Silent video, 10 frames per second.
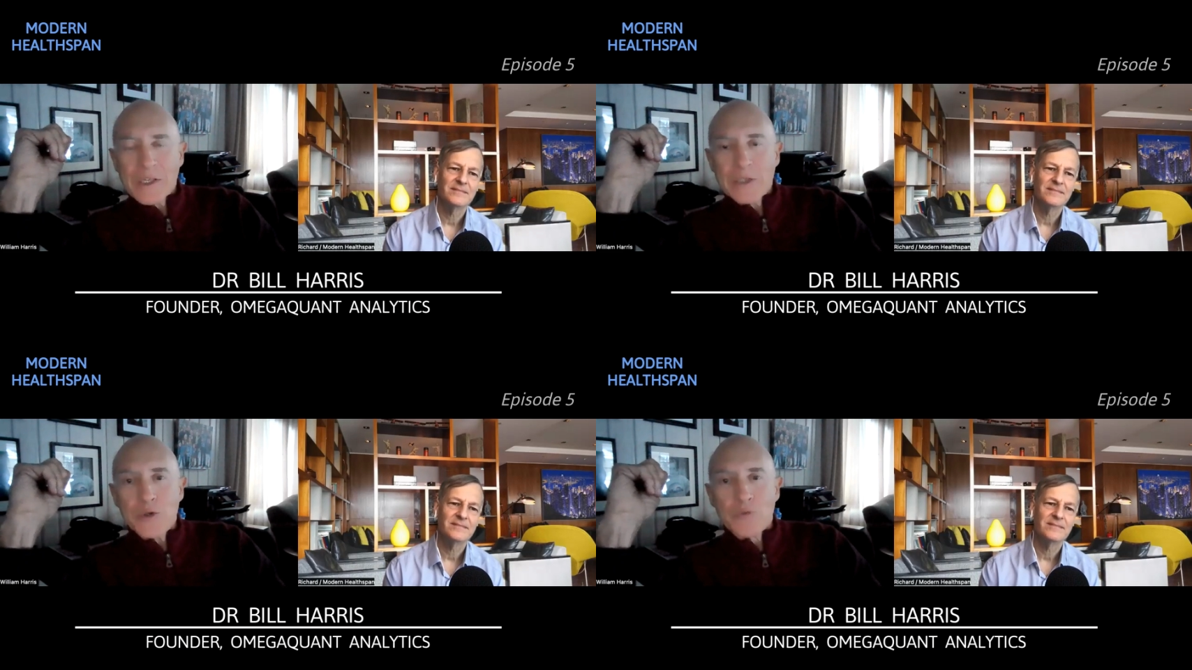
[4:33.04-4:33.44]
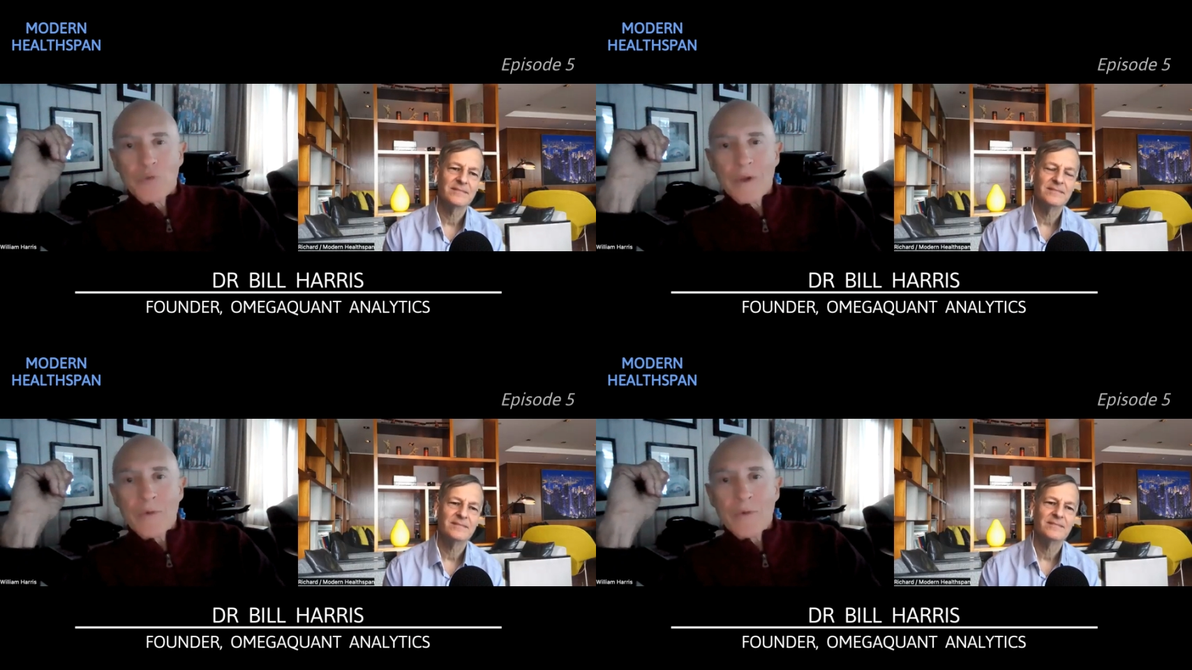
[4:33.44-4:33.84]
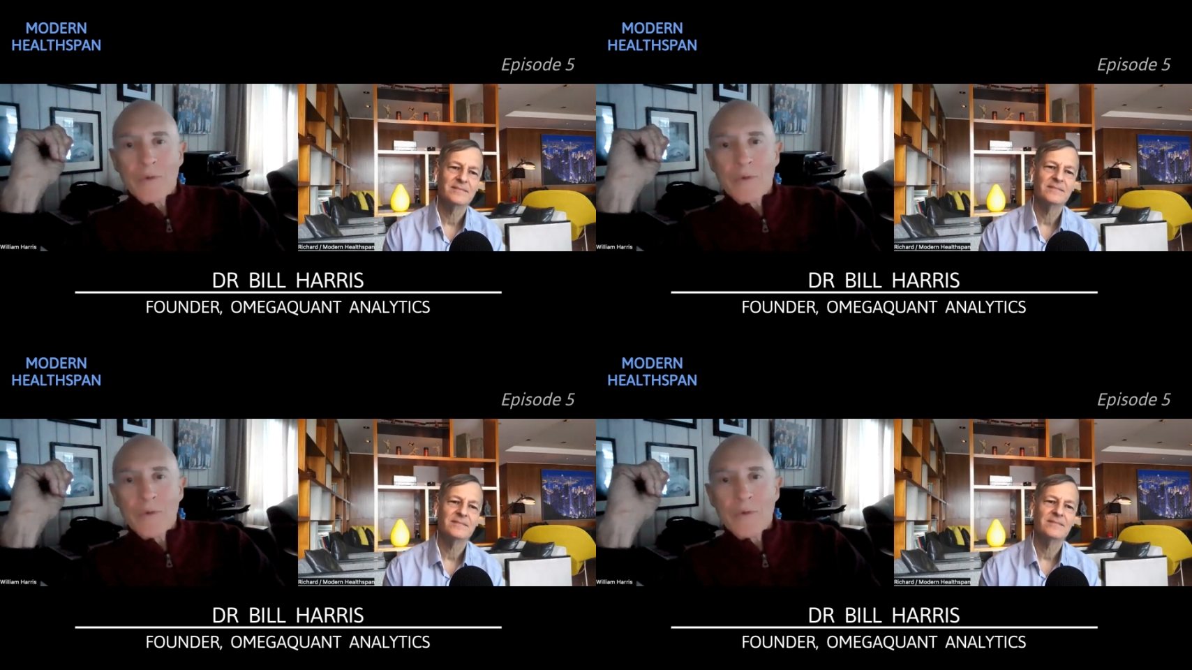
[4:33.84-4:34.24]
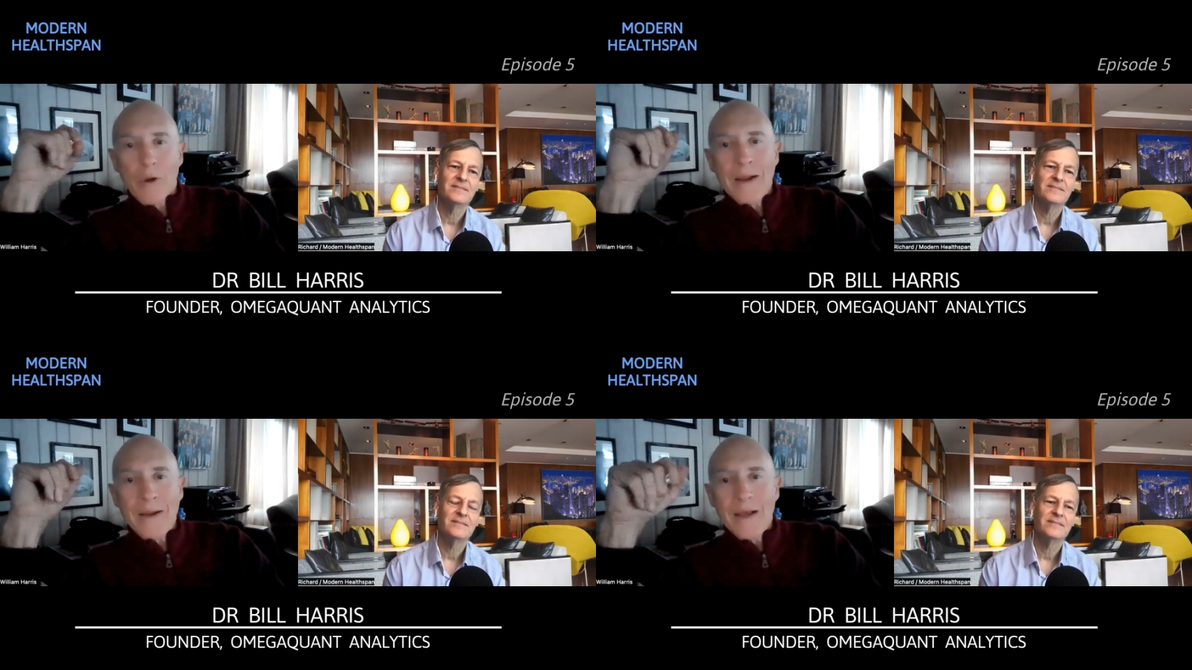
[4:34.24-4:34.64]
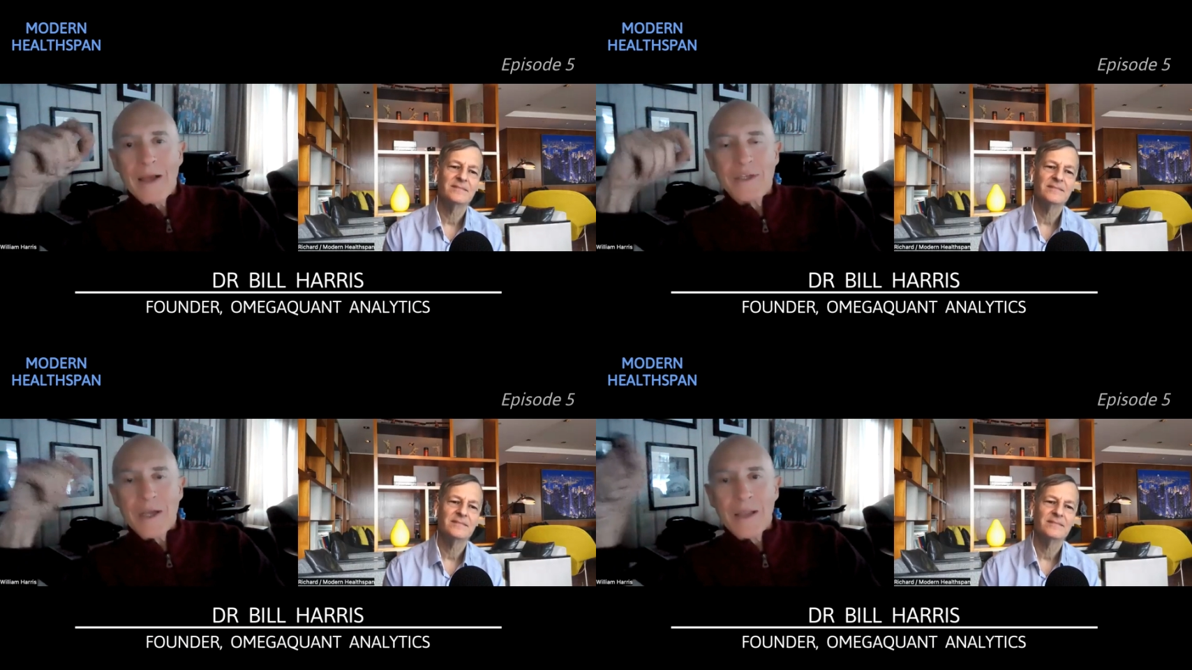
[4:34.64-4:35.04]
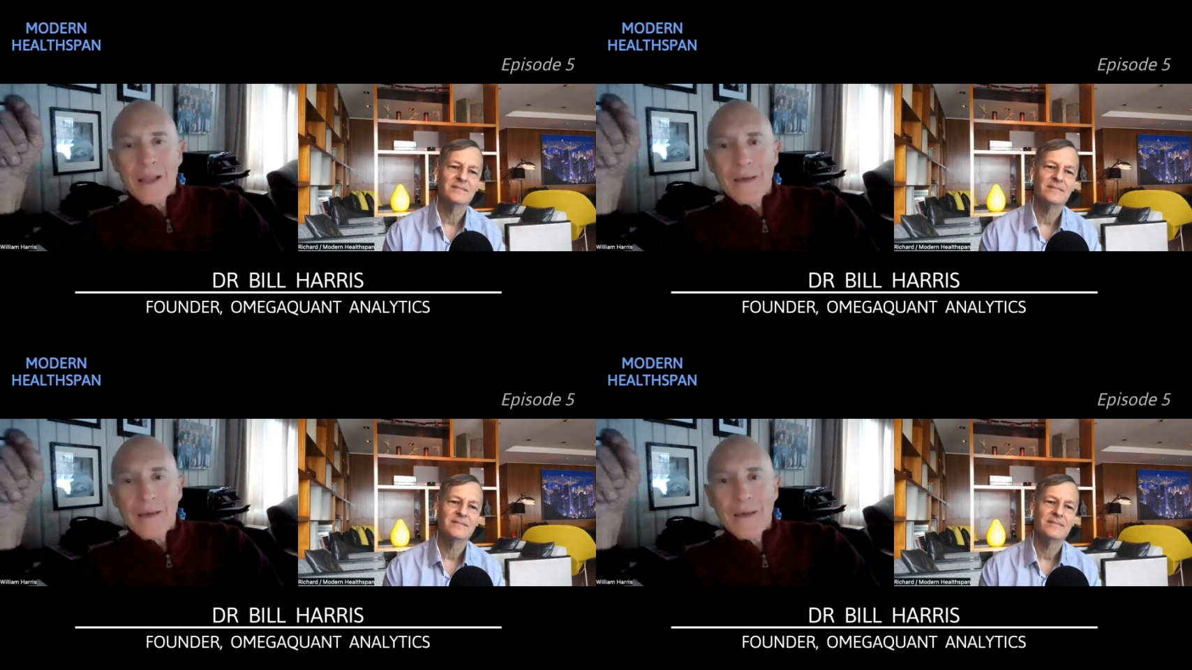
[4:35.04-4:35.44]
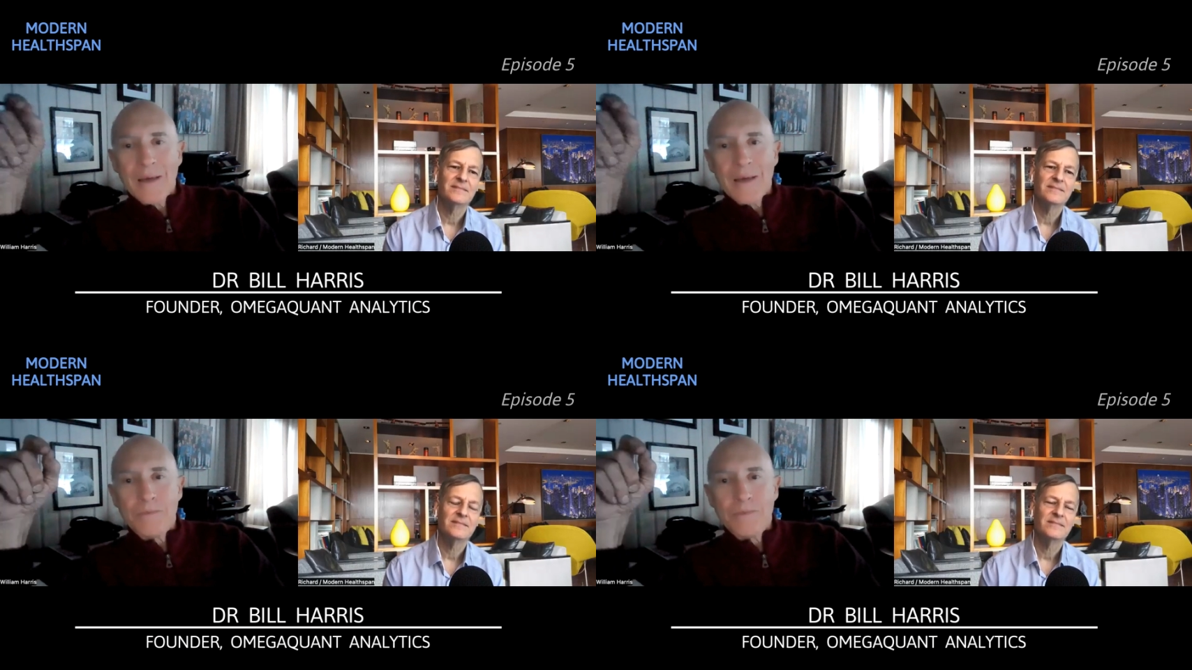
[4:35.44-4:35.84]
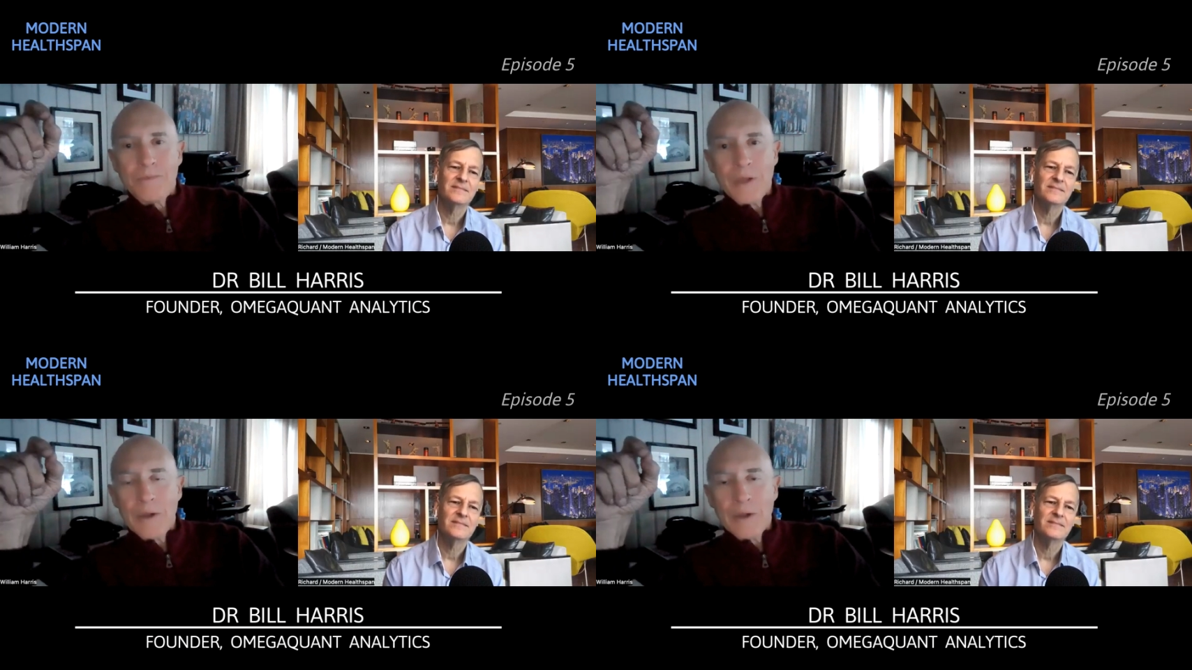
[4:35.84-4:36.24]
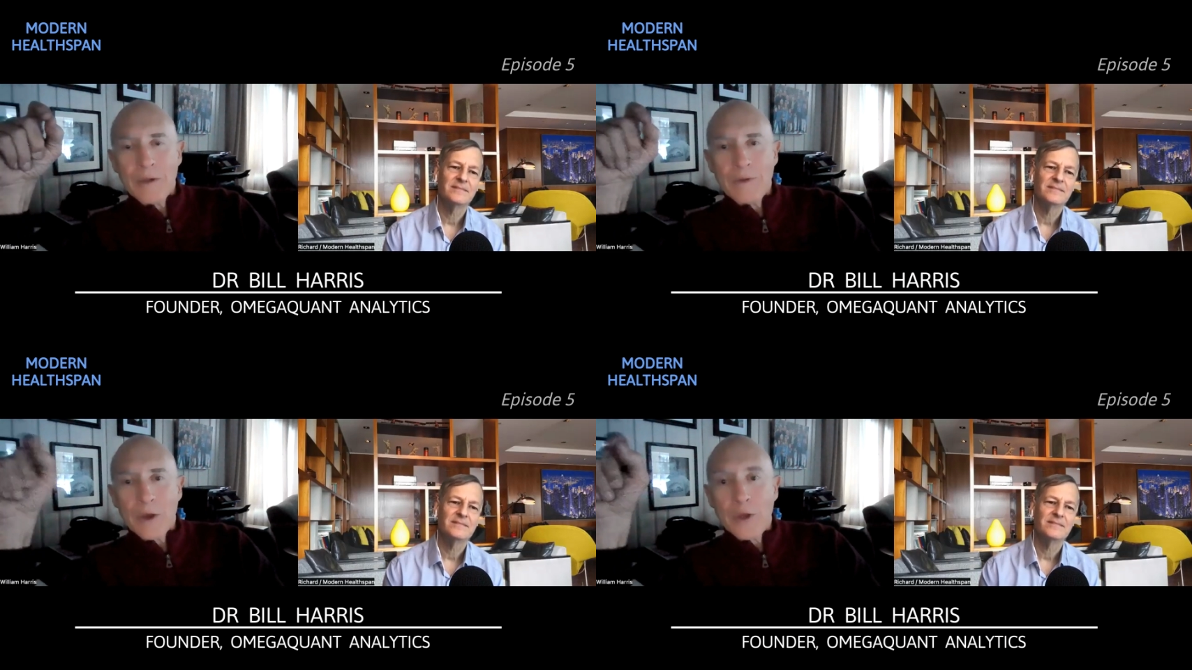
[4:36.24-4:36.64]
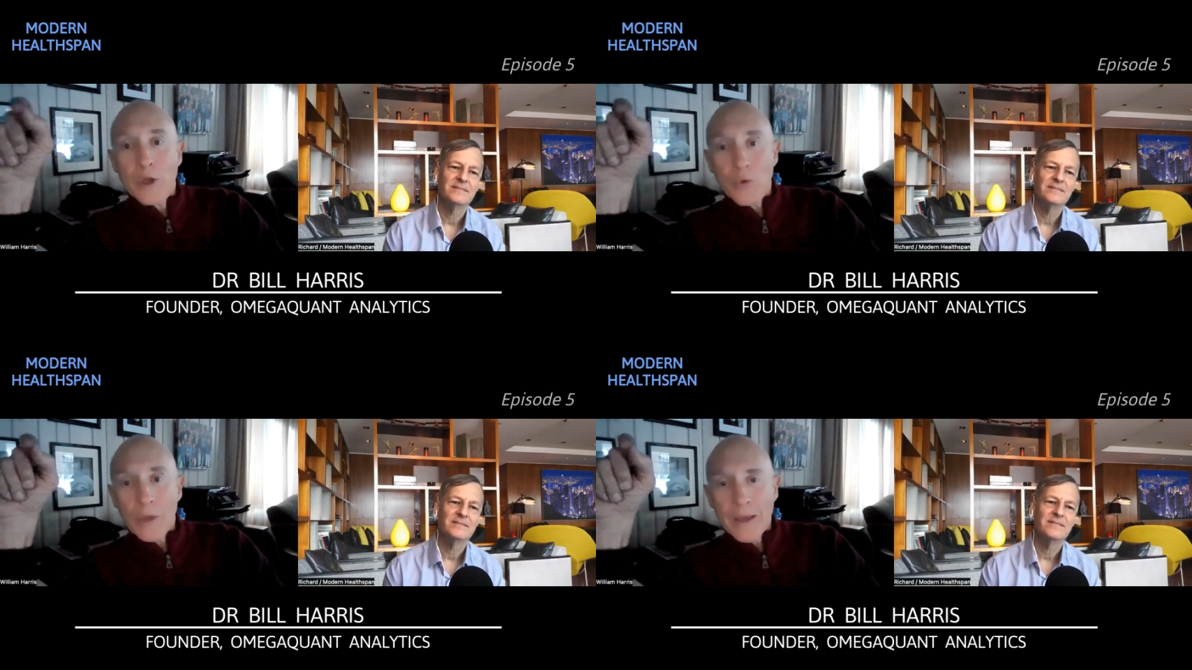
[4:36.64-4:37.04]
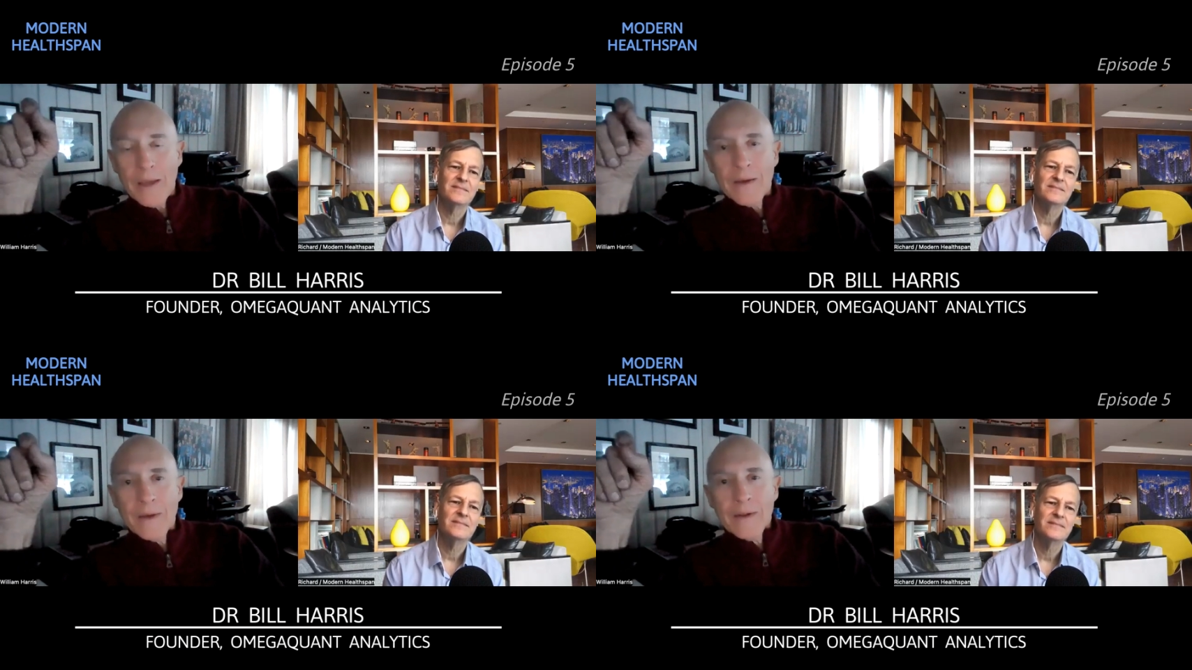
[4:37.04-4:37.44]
Speaker 1: that you can really raise your brain D H A levels acutely.